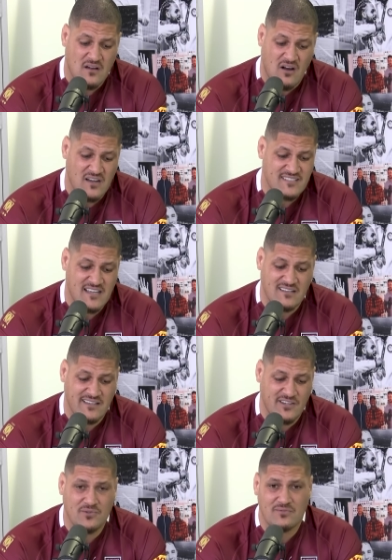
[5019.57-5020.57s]
Isaac
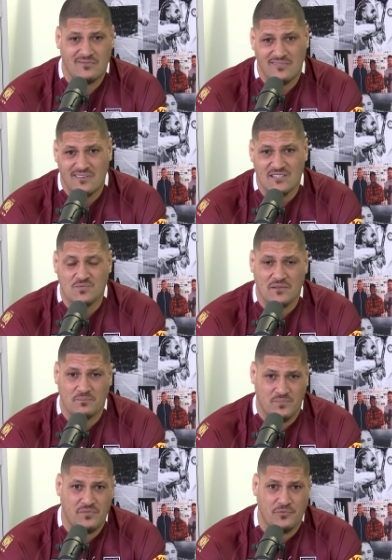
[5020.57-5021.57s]
Liu, he's
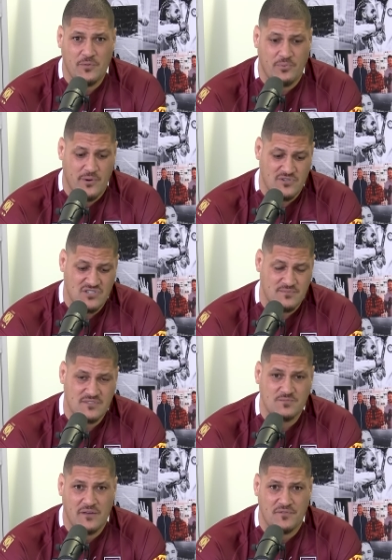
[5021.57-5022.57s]
won 3 premierships.
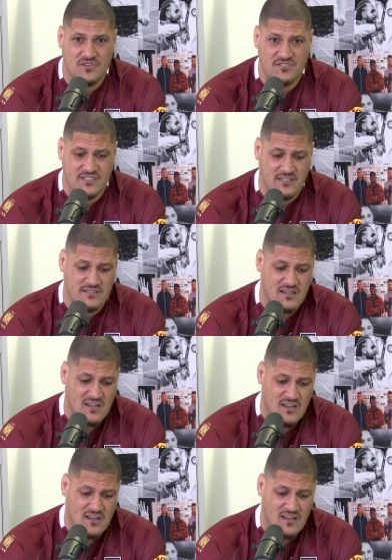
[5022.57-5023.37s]
He's played for New Zealand.